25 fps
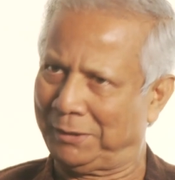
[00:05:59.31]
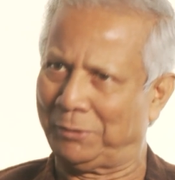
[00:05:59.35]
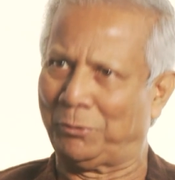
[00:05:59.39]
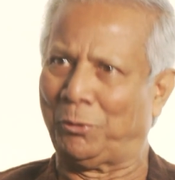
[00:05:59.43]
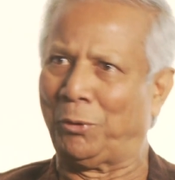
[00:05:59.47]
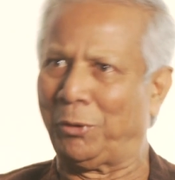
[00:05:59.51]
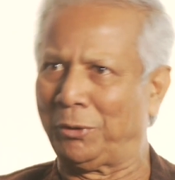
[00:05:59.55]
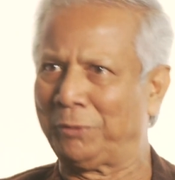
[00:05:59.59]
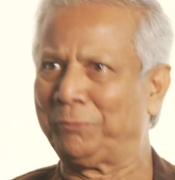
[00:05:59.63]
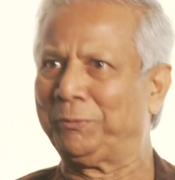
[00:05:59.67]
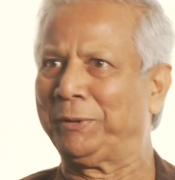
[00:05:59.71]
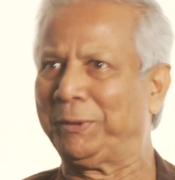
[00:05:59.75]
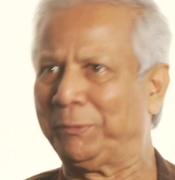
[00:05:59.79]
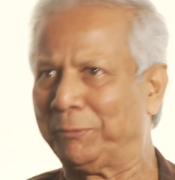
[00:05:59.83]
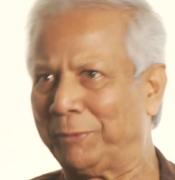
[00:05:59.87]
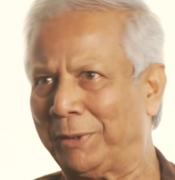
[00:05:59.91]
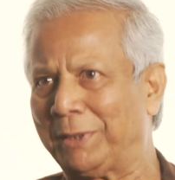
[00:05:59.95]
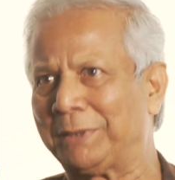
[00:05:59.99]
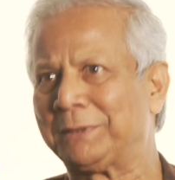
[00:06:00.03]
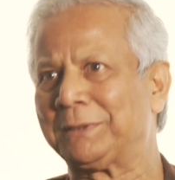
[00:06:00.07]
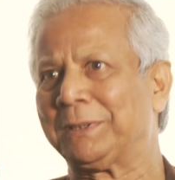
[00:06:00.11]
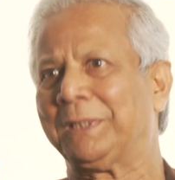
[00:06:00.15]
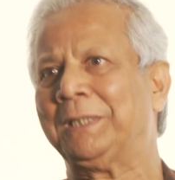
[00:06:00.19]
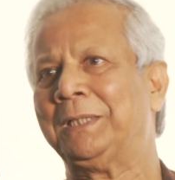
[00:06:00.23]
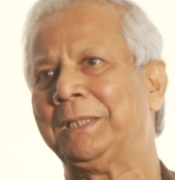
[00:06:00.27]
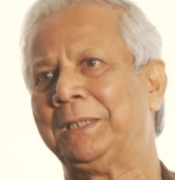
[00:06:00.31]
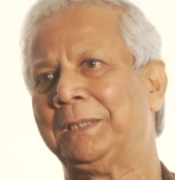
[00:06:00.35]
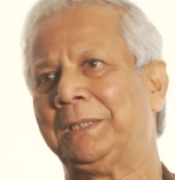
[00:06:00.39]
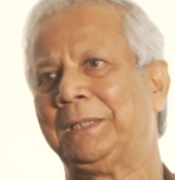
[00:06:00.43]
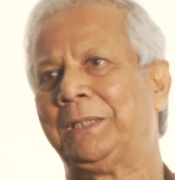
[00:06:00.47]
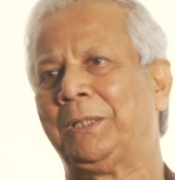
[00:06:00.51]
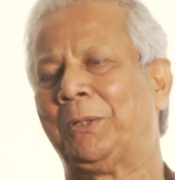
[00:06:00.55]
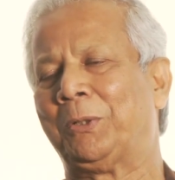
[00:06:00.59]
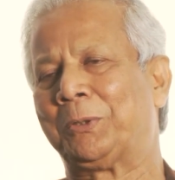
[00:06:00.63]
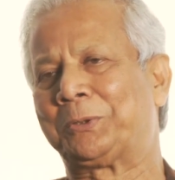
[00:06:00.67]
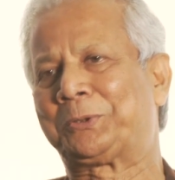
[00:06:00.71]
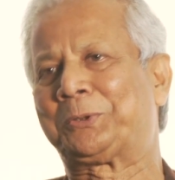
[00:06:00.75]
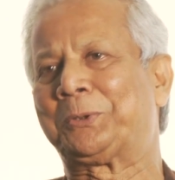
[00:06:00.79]
All we want
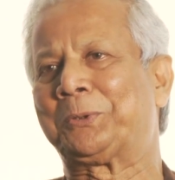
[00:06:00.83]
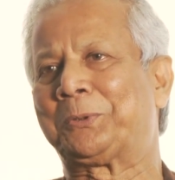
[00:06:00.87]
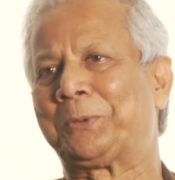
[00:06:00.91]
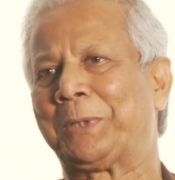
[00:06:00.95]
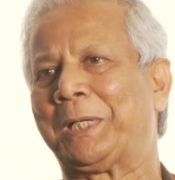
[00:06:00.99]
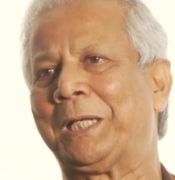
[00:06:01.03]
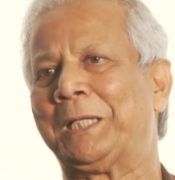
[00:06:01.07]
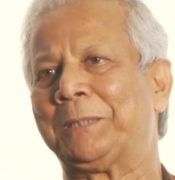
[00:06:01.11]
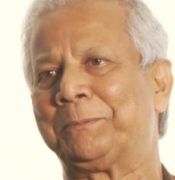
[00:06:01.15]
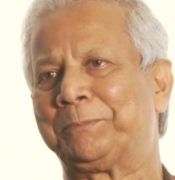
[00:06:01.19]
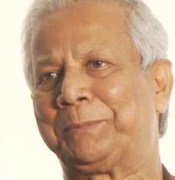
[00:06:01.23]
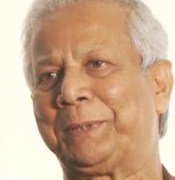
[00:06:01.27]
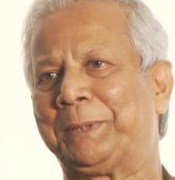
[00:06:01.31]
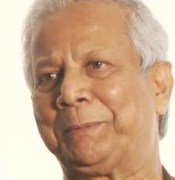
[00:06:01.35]
also to help